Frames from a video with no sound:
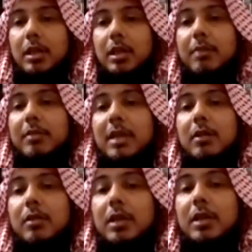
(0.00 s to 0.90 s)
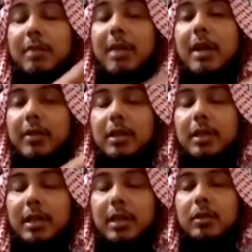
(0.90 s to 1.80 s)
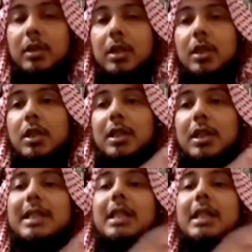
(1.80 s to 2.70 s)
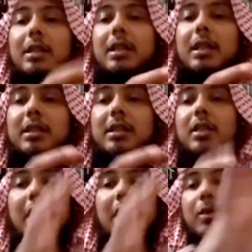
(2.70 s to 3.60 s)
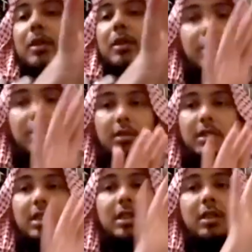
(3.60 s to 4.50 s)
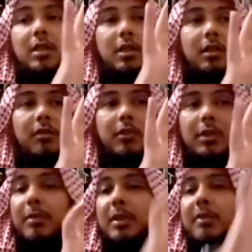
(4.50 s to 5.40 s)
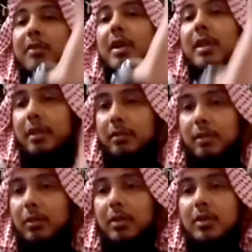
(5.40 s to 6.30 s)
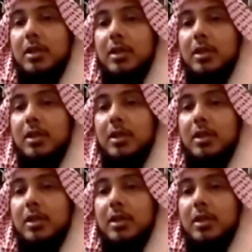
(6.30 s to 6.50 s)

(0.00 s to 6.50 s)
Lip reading: him now, he married her now, he can say, I don't want to see, for example, the father, I don't want to see